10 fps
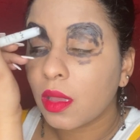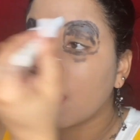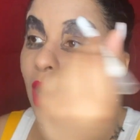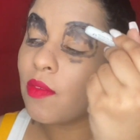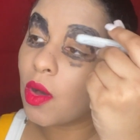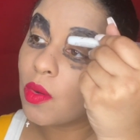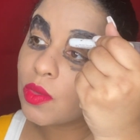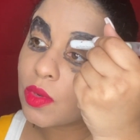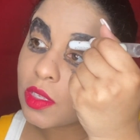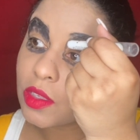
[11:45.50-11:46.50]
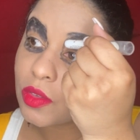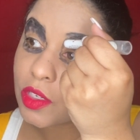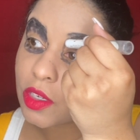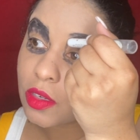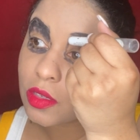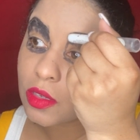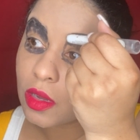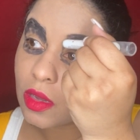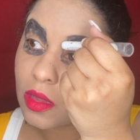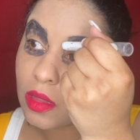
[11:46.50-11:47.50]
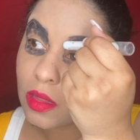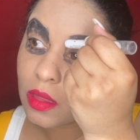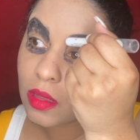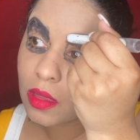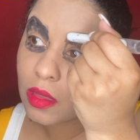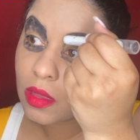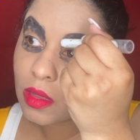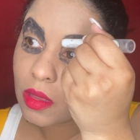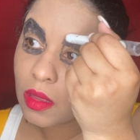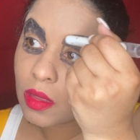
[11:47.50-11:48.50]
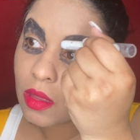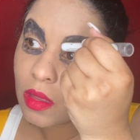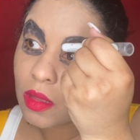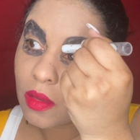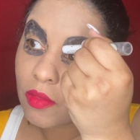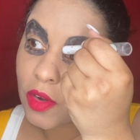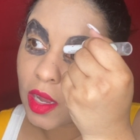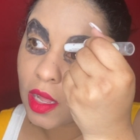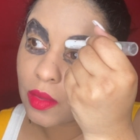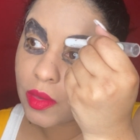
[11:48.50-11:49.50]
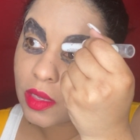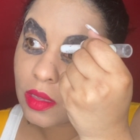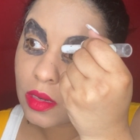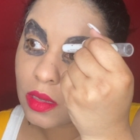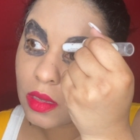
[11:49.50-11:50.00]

I've always wanted to do a sugar skull for Halloween,